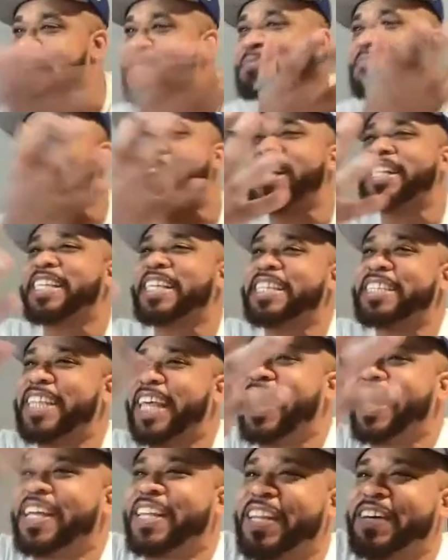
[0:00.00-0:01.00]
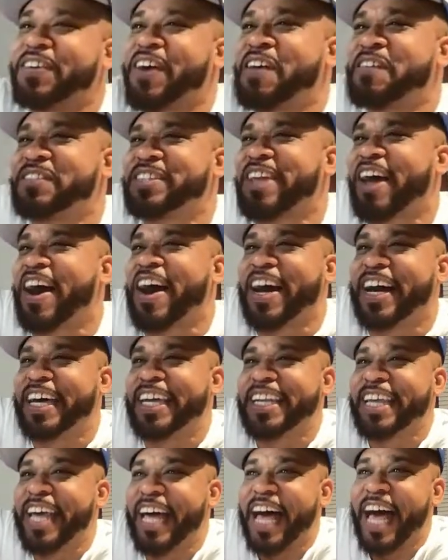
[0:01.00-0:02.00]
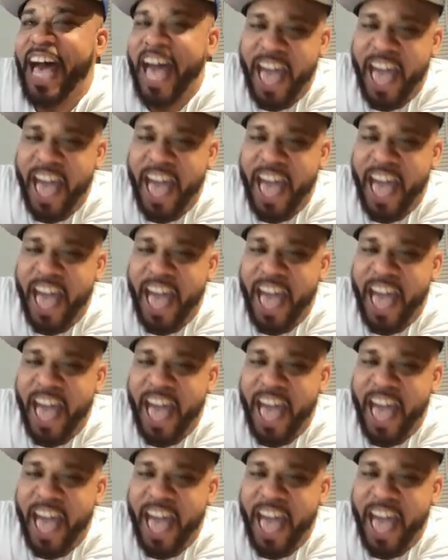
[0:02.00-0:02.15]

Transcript: expecting the LOM Don.